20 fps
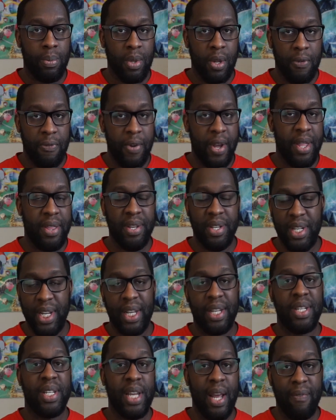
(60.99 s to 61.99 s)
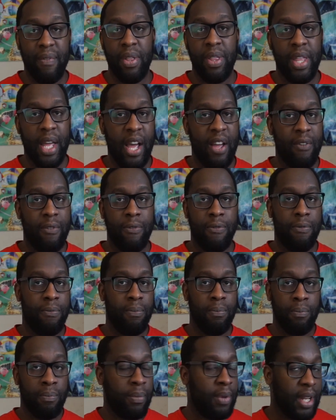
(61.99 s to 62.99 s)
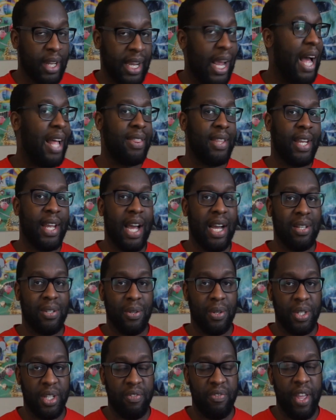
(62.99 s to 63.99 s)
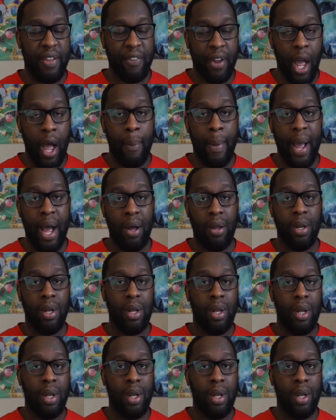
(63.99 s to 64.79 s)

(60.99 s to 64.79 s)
5th, 6th, 7th, I've gotten the consoles that they've come out.